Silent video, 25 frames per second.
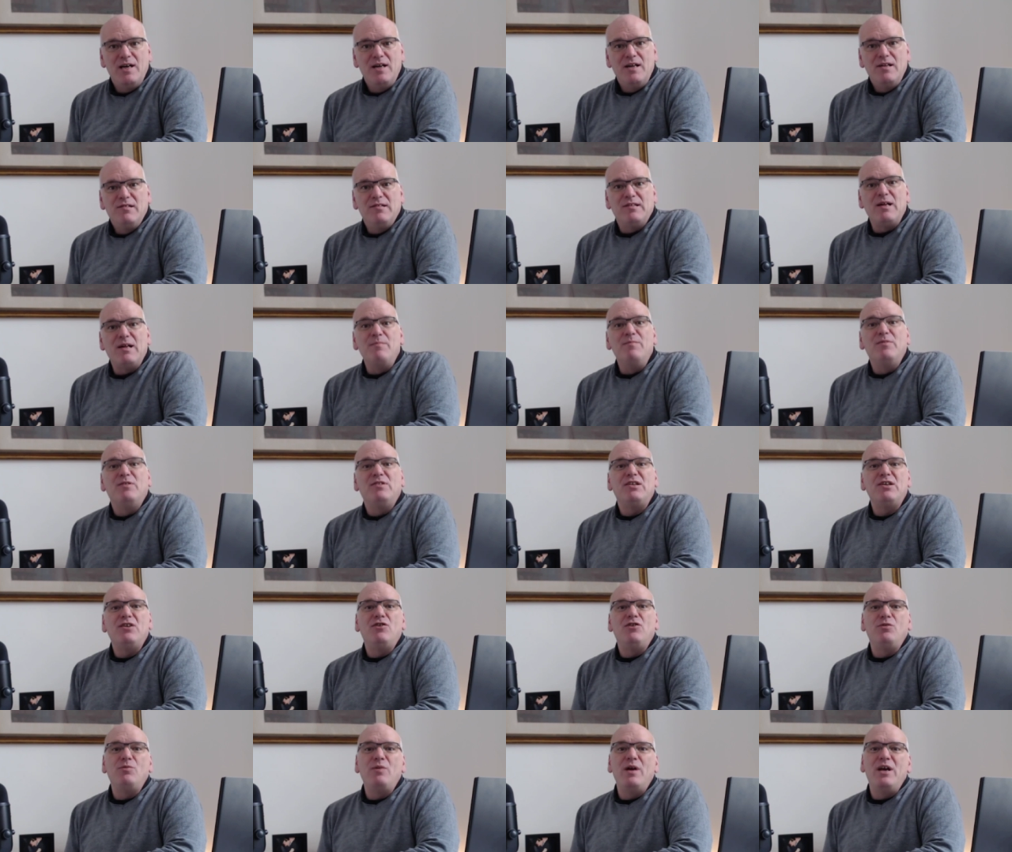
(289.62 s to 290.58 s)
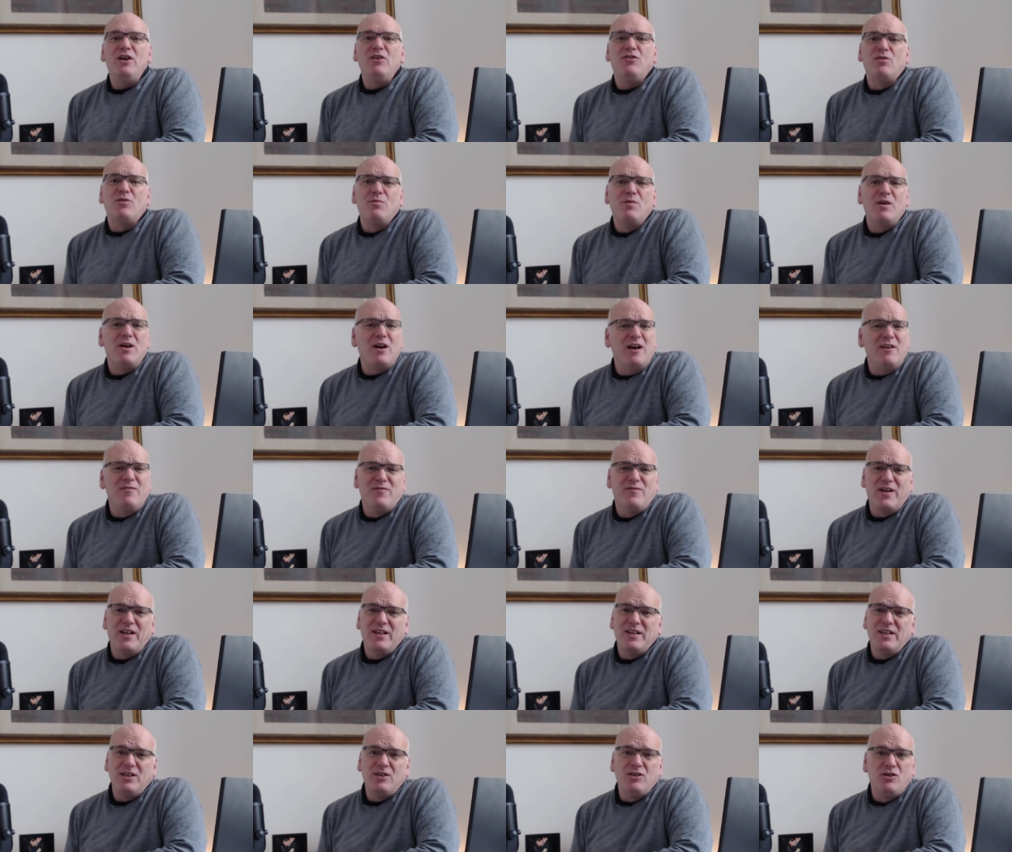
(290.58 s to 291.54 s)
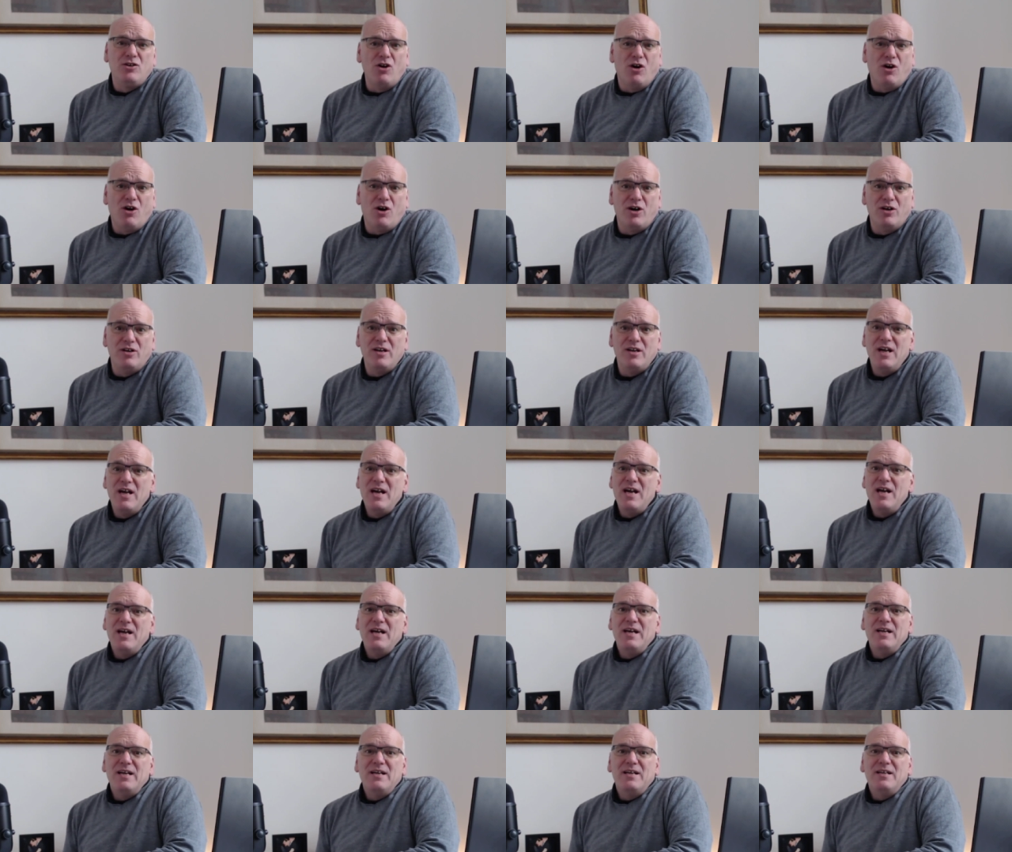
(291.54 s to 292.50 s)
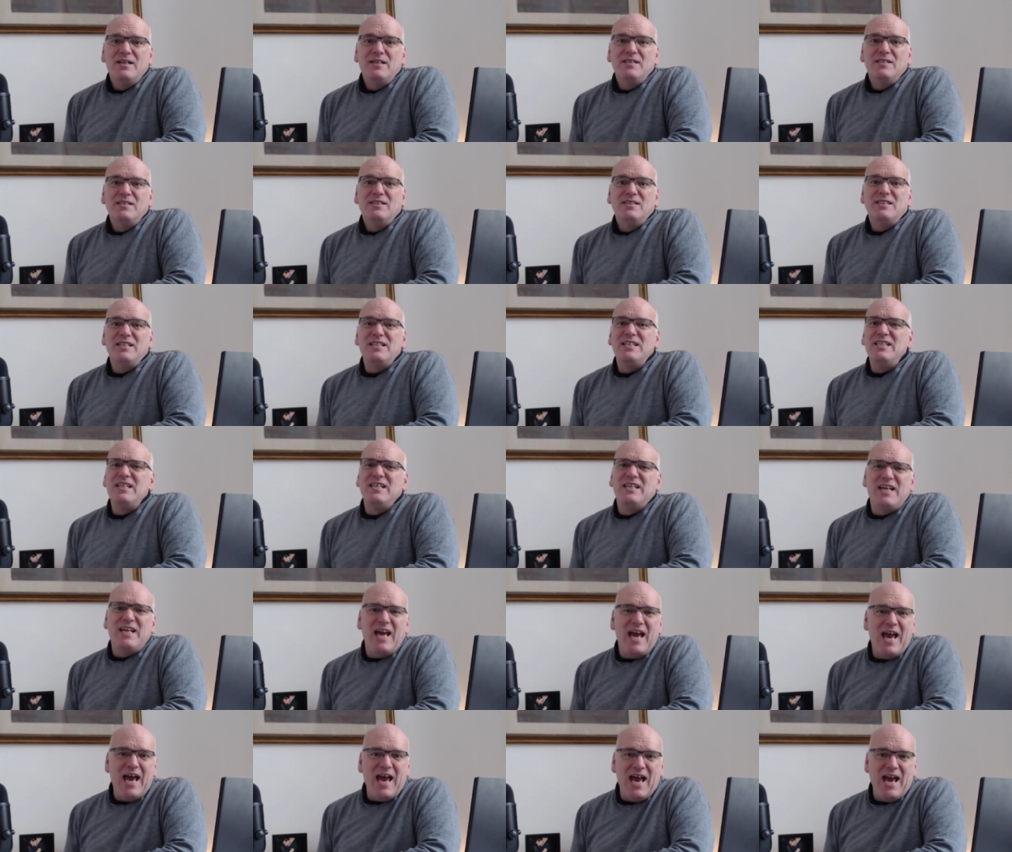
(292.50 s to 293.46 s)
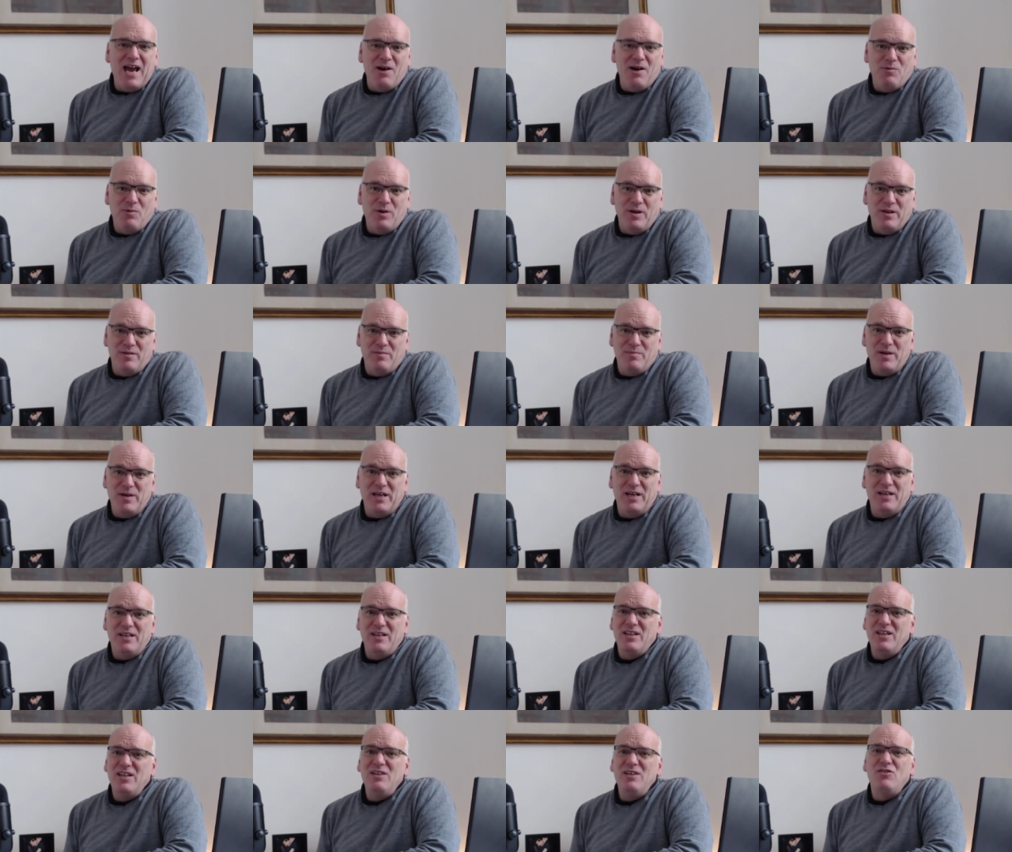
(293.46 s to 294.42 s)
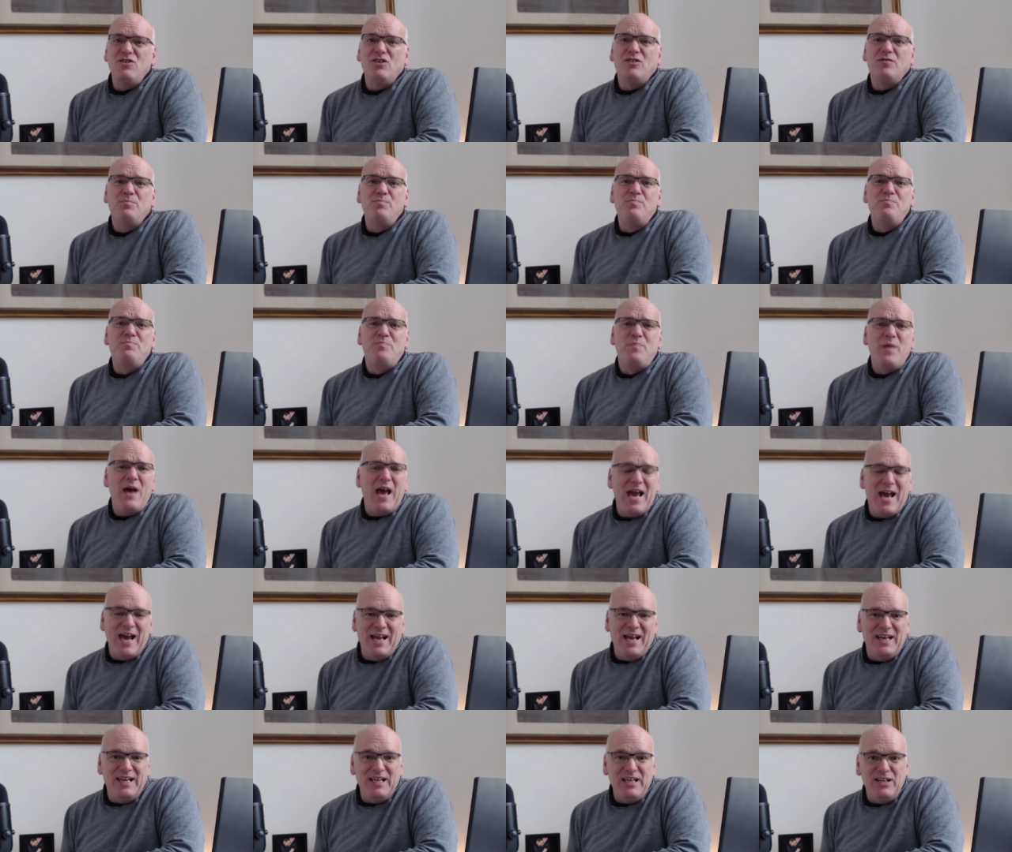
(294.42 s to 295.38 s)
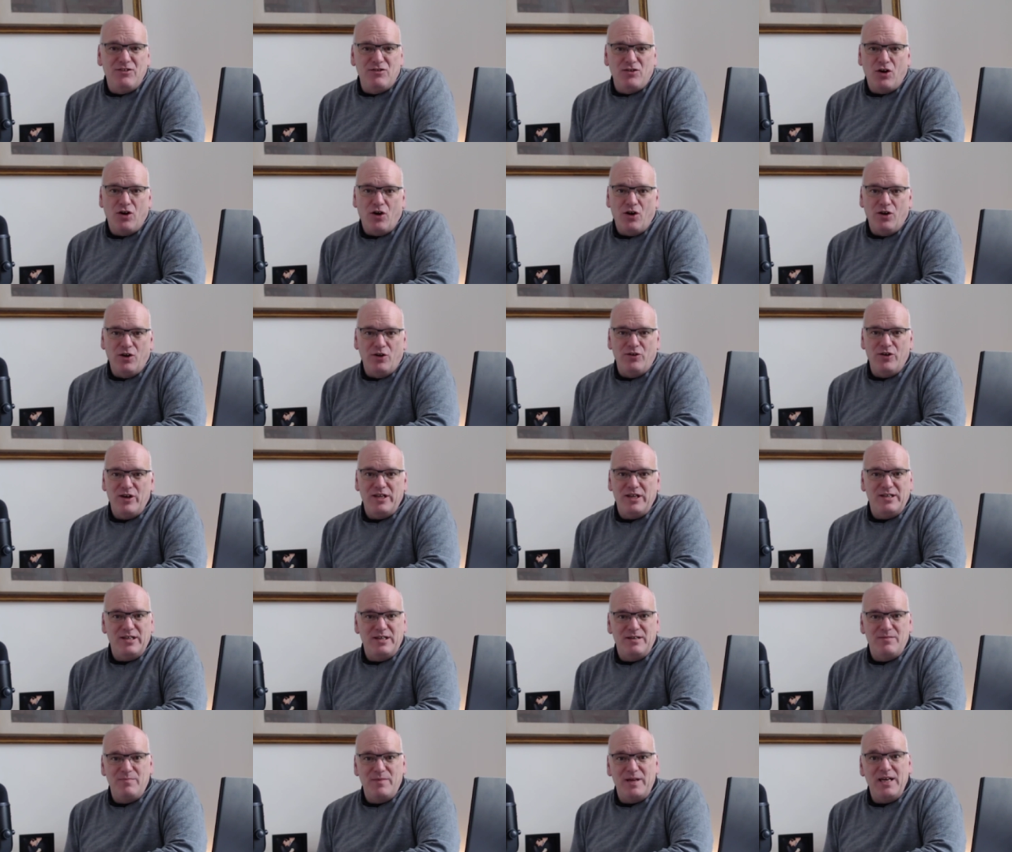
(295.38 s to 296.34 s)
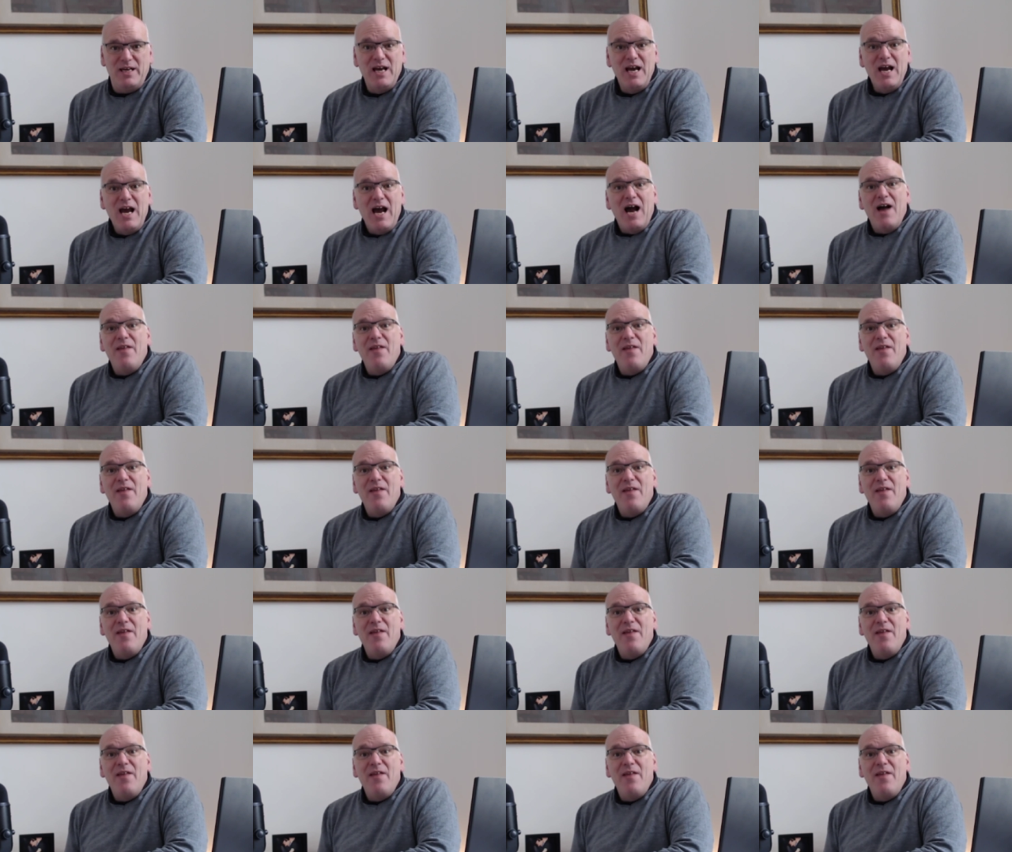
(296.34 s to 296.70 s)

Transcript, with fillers: Some situation where I felt that God didn't care with me and he just barely tolerated me.